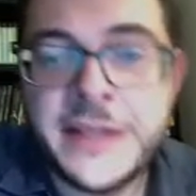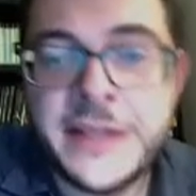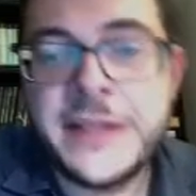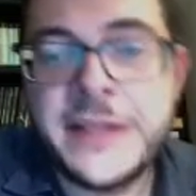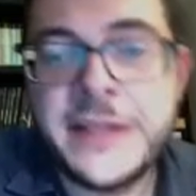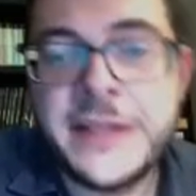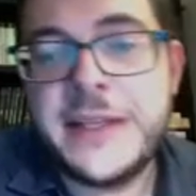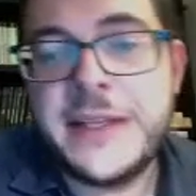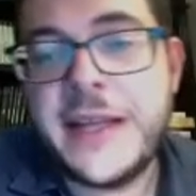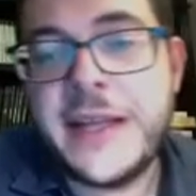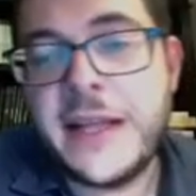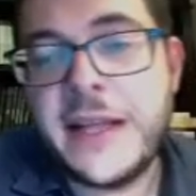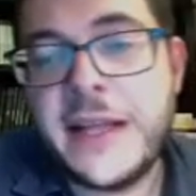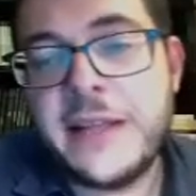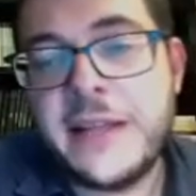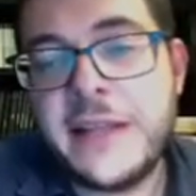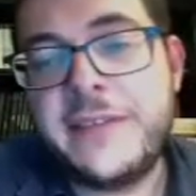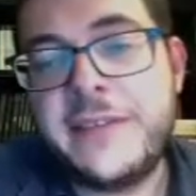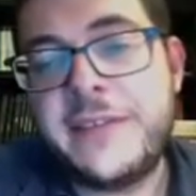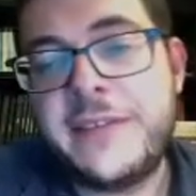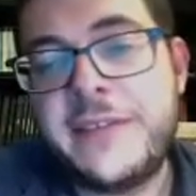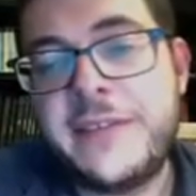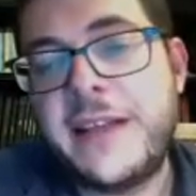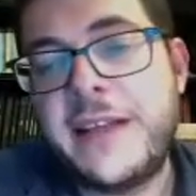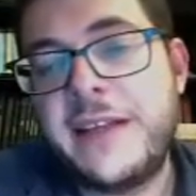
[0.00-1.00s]
The
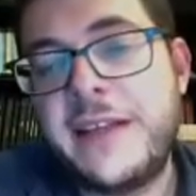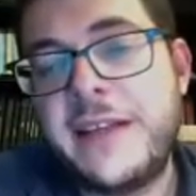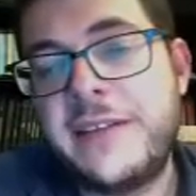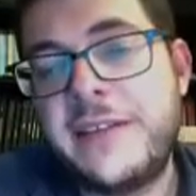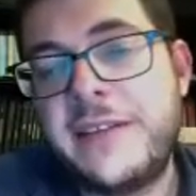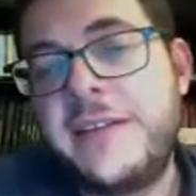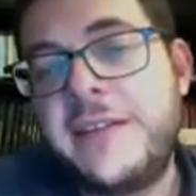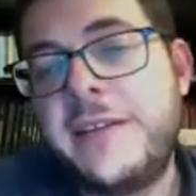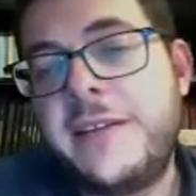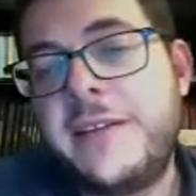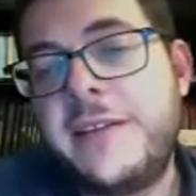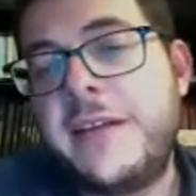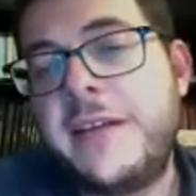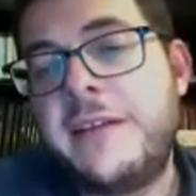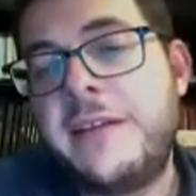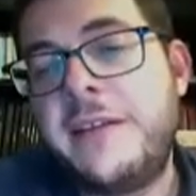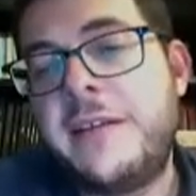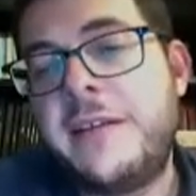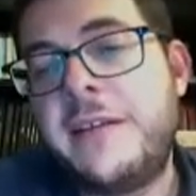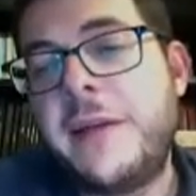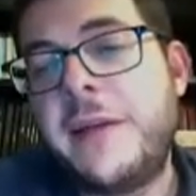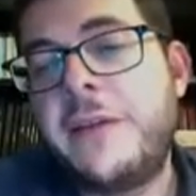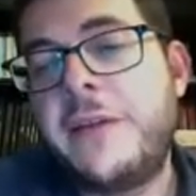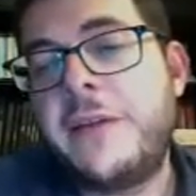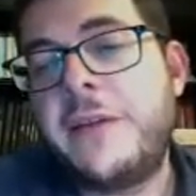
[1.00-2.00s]
ALICE test is
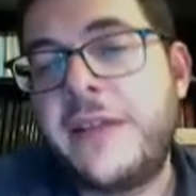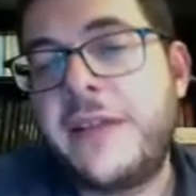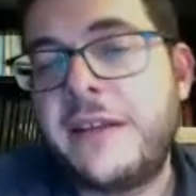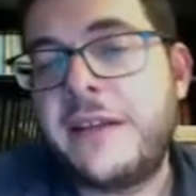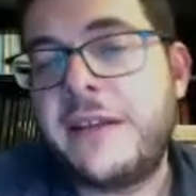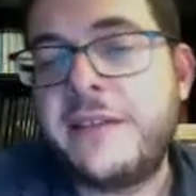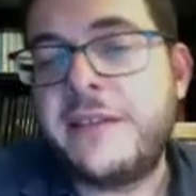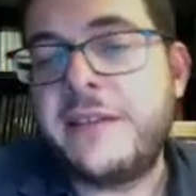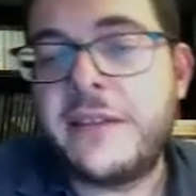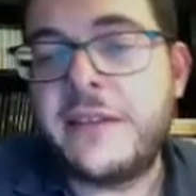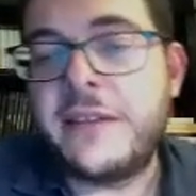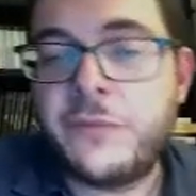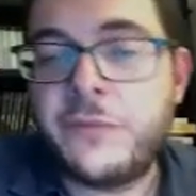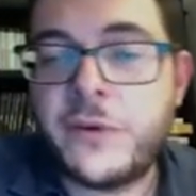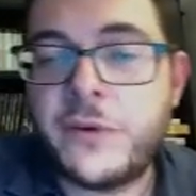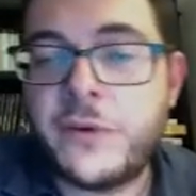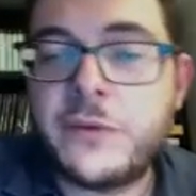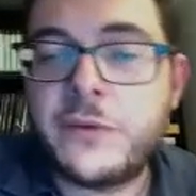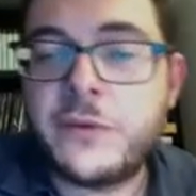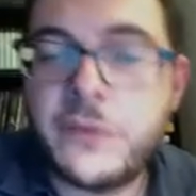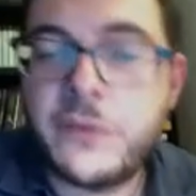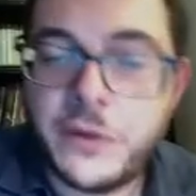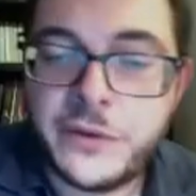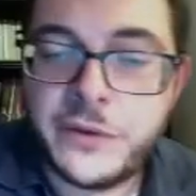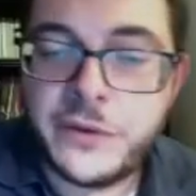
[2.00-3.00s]
about testing for
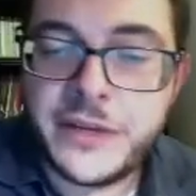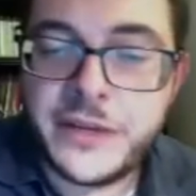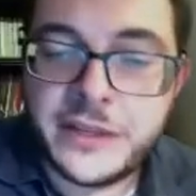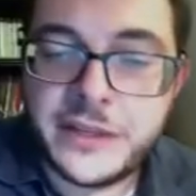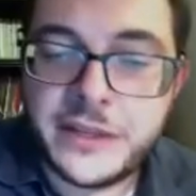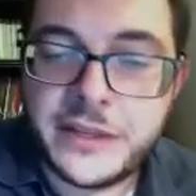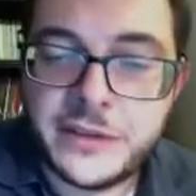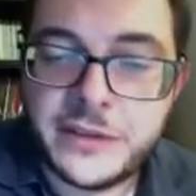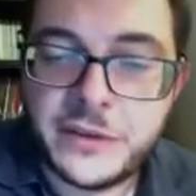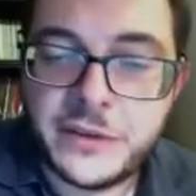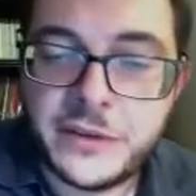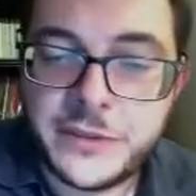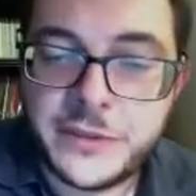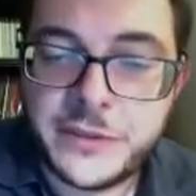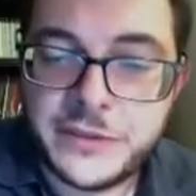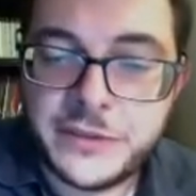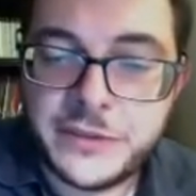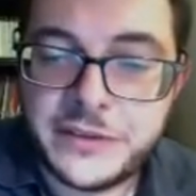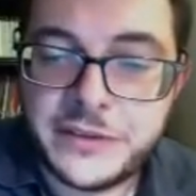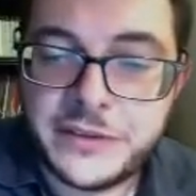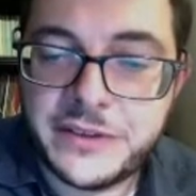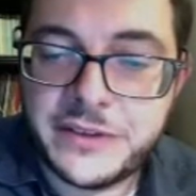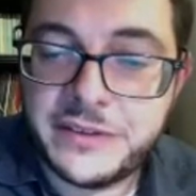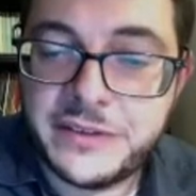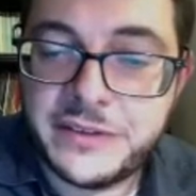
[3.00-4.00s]
chronic
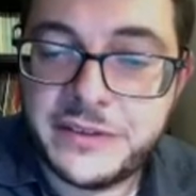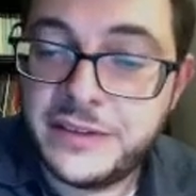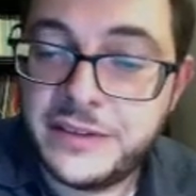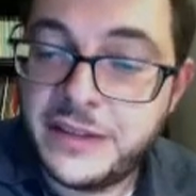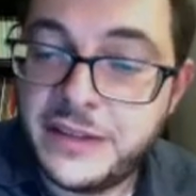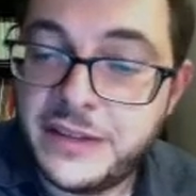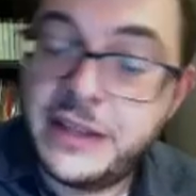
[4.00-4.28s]
endometritis.